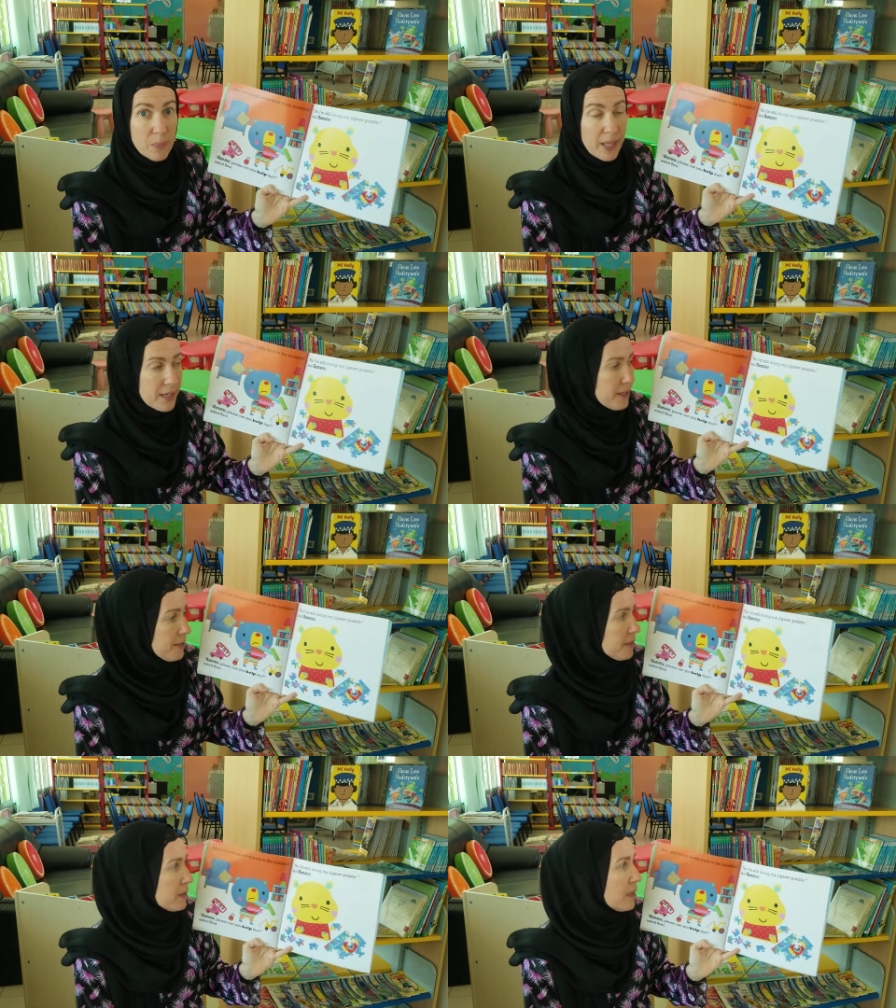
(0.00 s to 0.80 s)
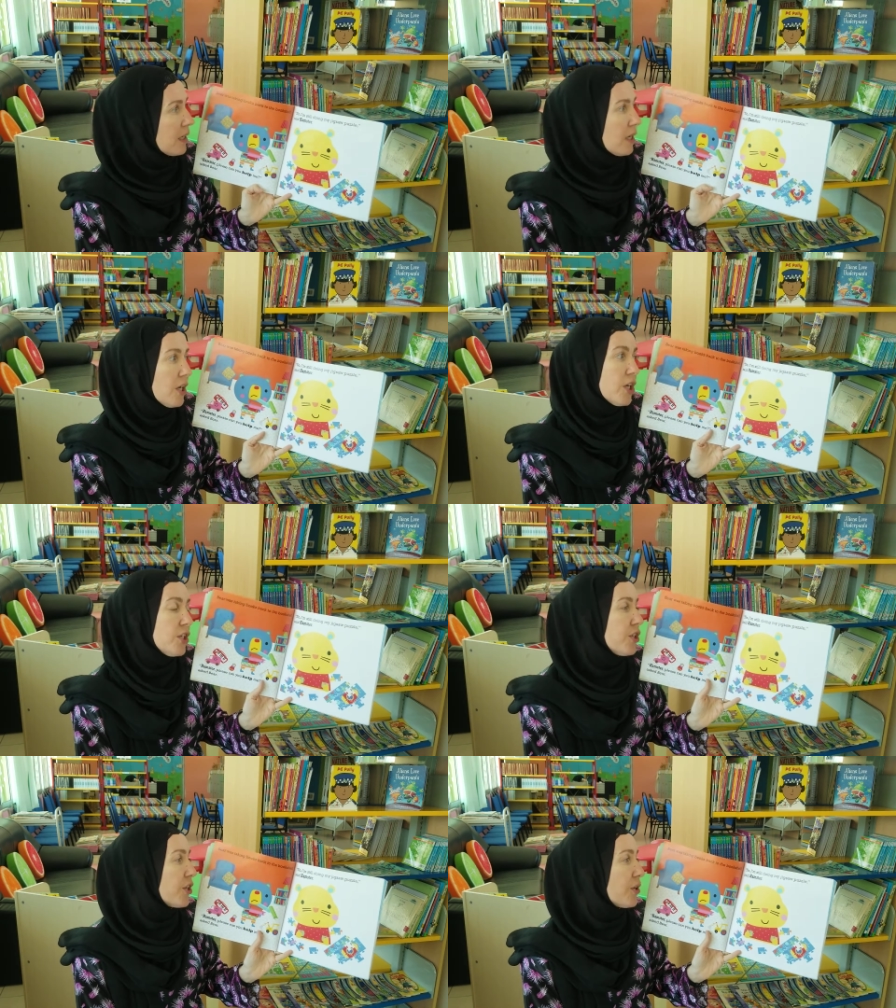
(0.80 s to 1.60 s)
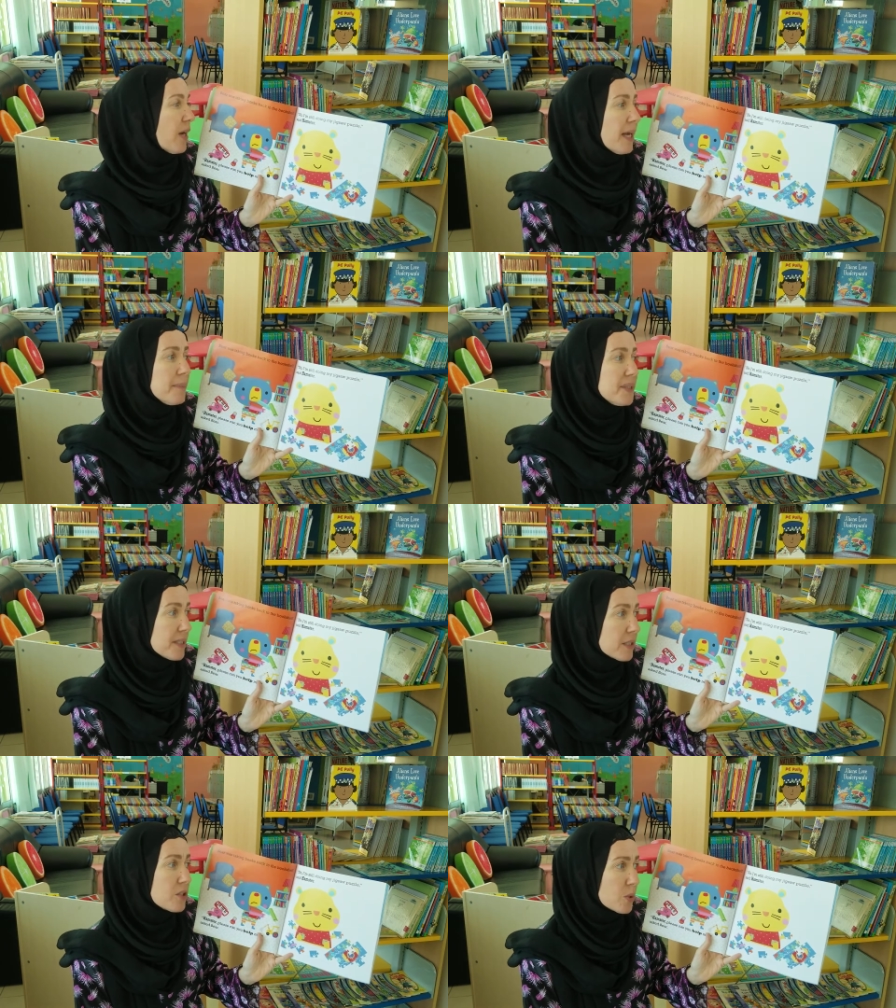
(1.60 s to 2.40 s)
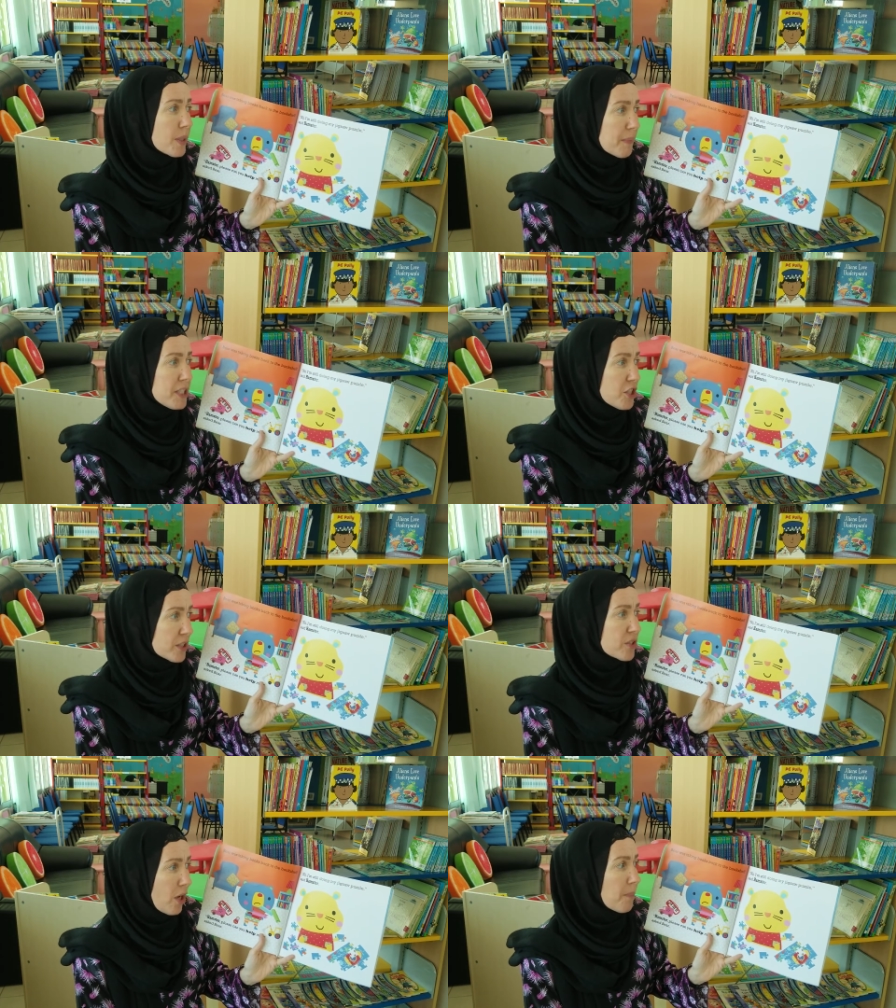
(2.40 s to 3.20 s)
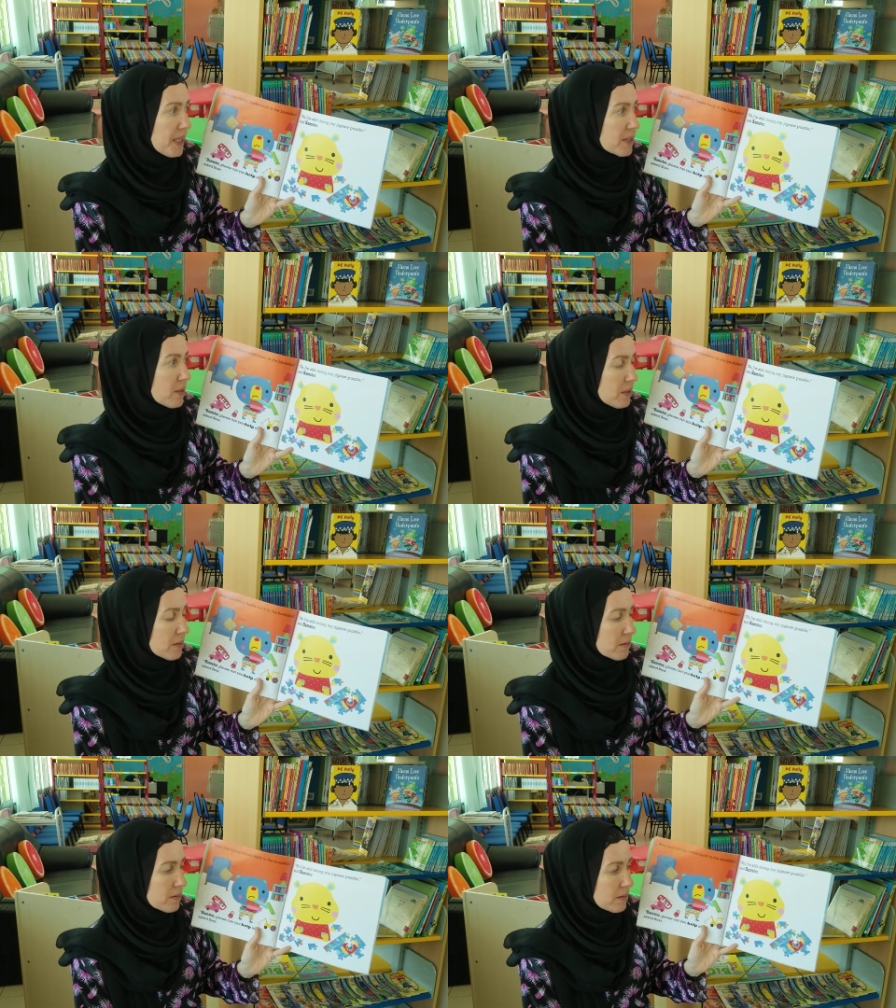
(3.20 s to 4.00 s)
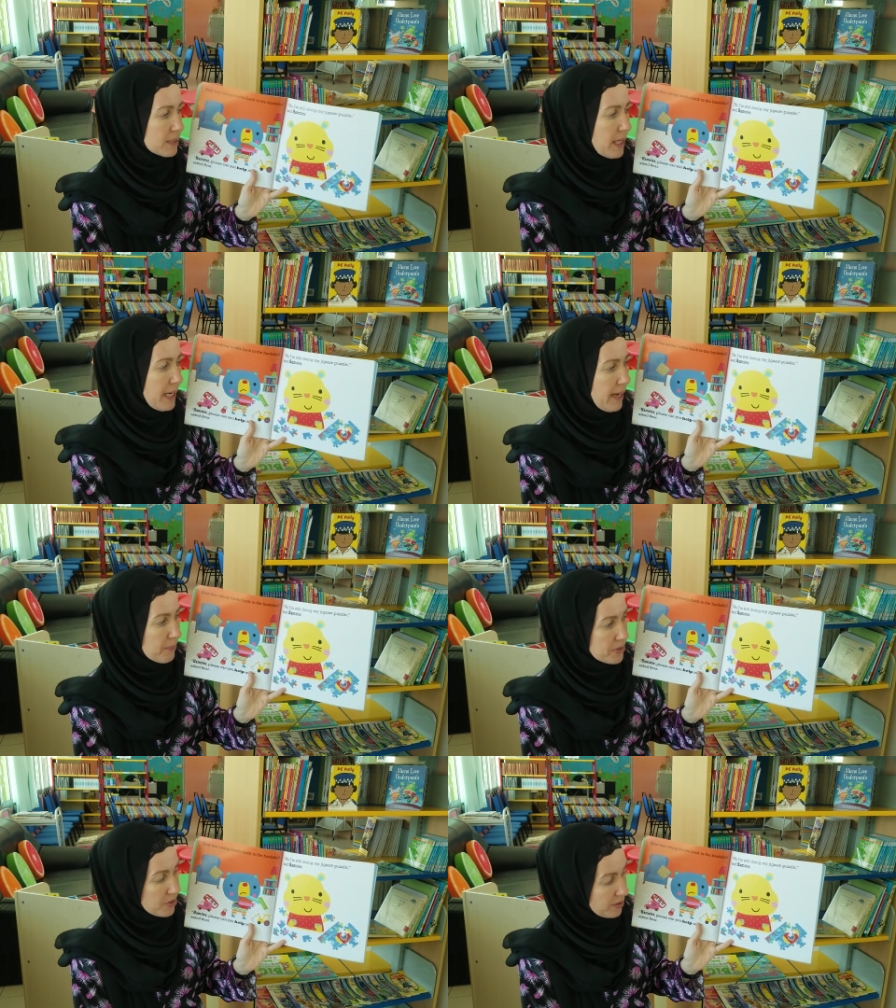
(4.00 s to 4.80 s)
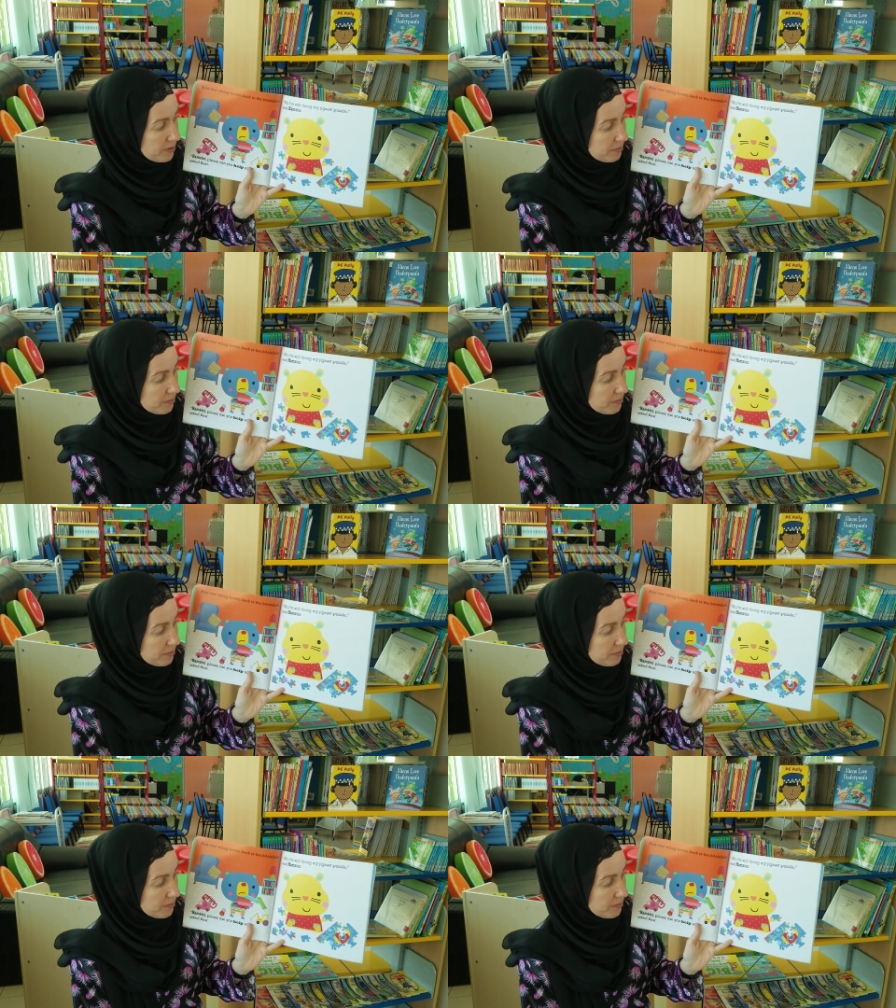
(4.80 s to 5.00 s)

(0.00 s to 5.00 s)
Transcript: Bear. No, I'm still doing my jigsaw puzzle, said Hamster.